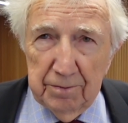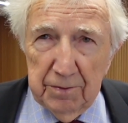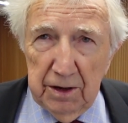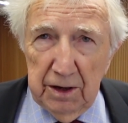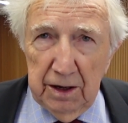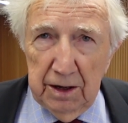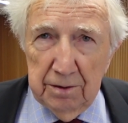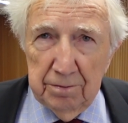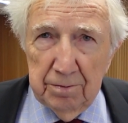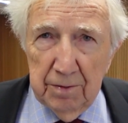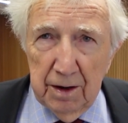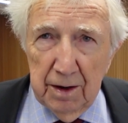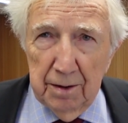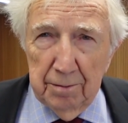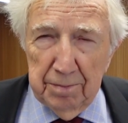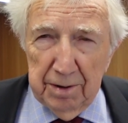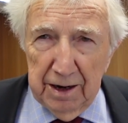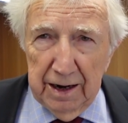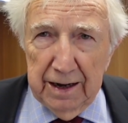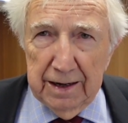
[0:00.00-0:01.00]
in
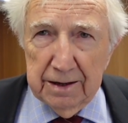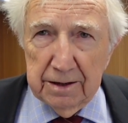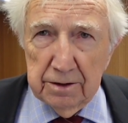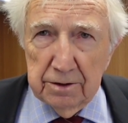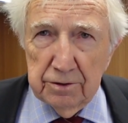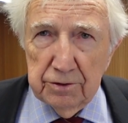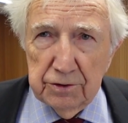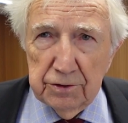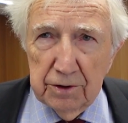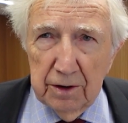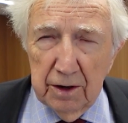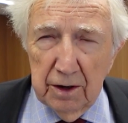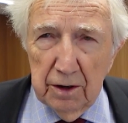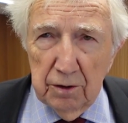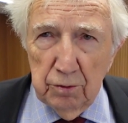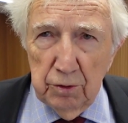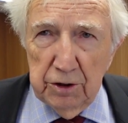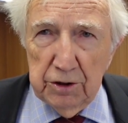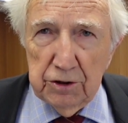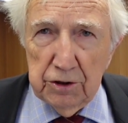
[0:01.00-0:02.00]
plans
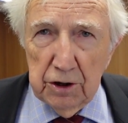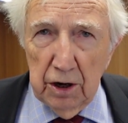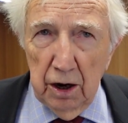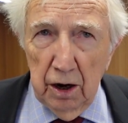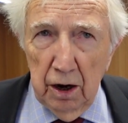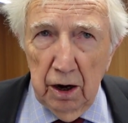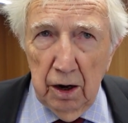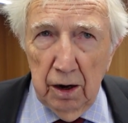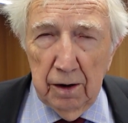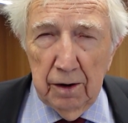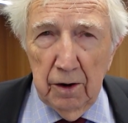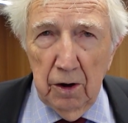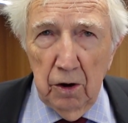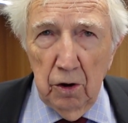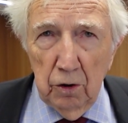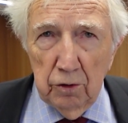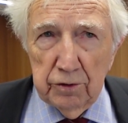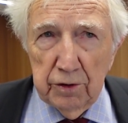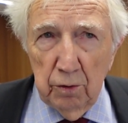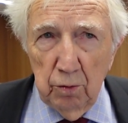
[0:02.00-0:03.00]
which are,
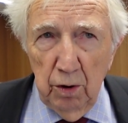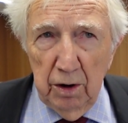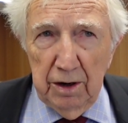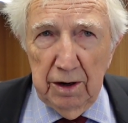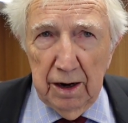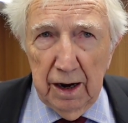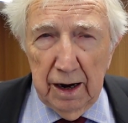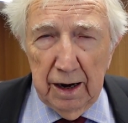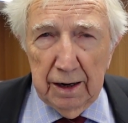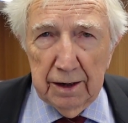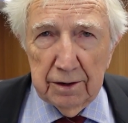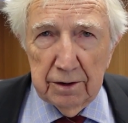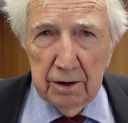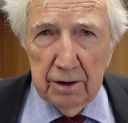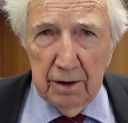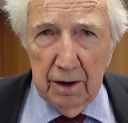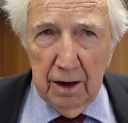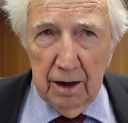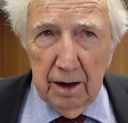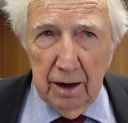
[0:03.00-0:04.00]
on the one hand,
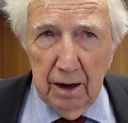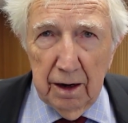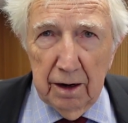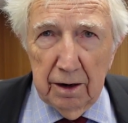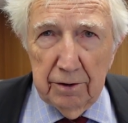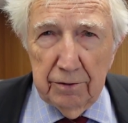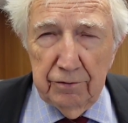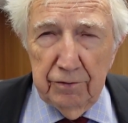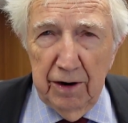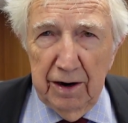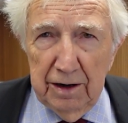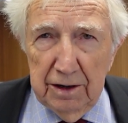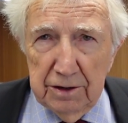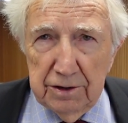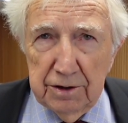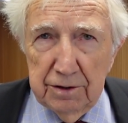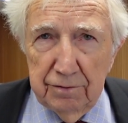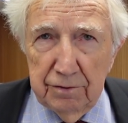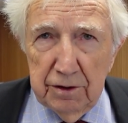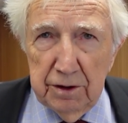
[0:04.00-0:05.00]

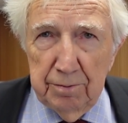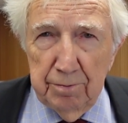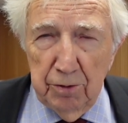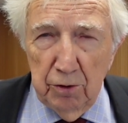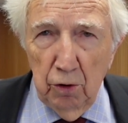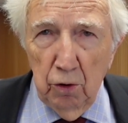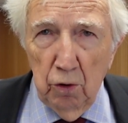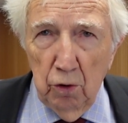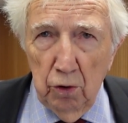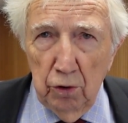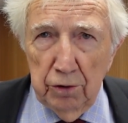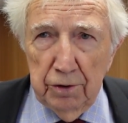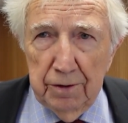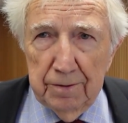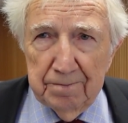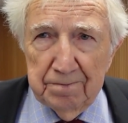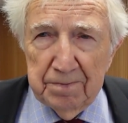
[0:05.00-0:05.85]
relatively broad,